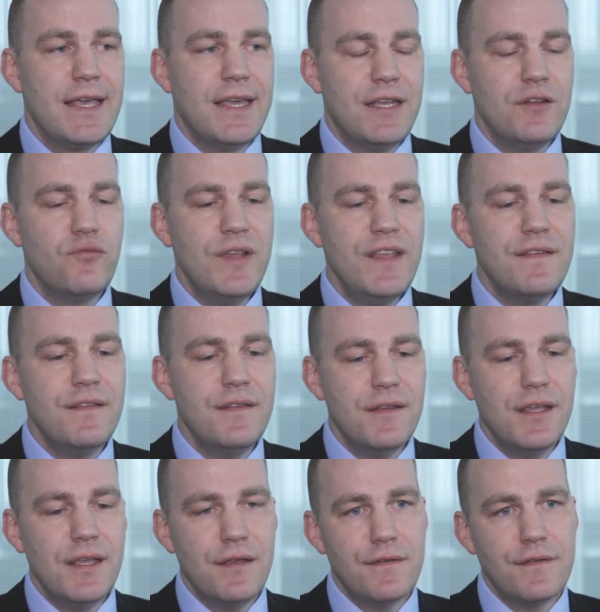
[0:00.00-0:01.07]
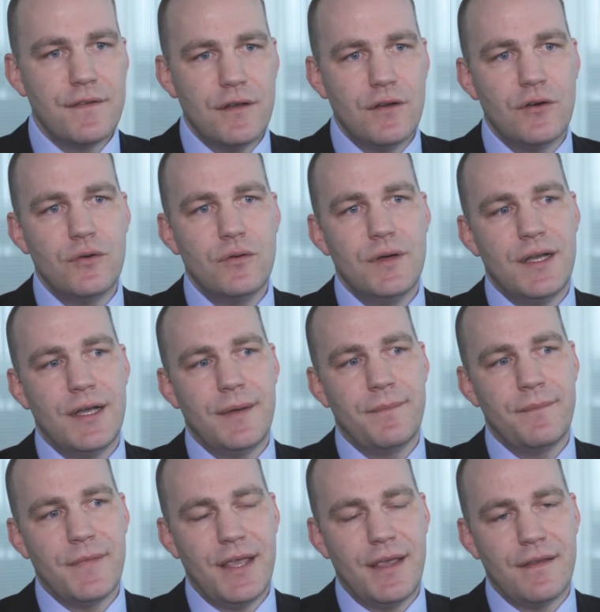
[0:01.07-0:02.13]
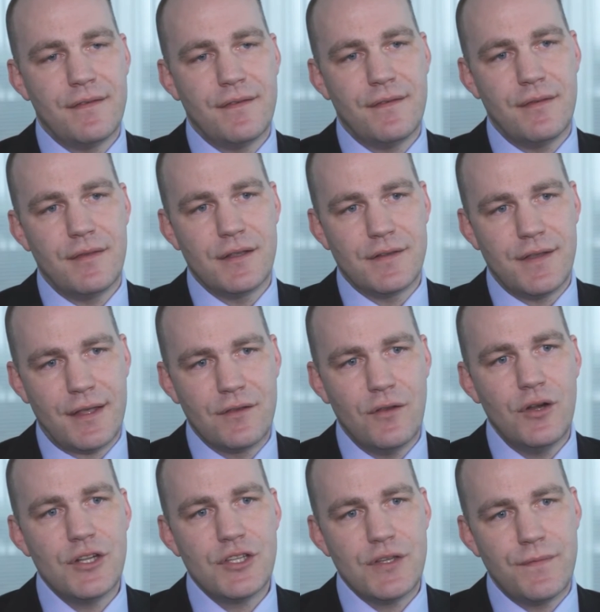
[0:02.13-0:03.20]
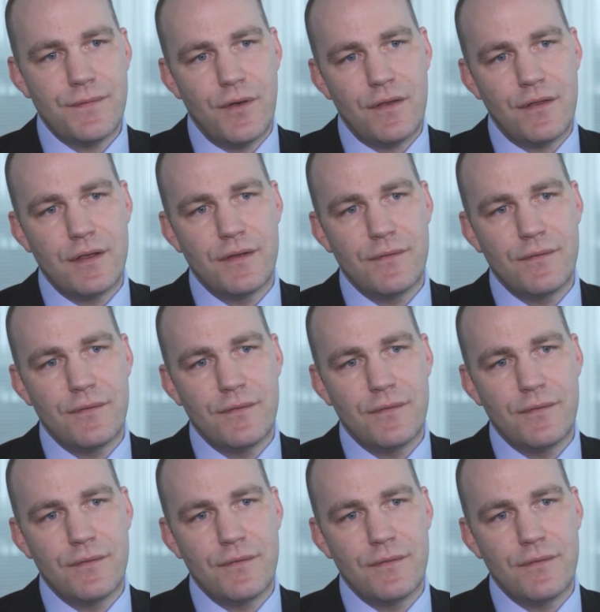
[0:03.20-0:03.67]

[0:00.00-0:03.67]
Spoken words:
In recent years, though, as the technology further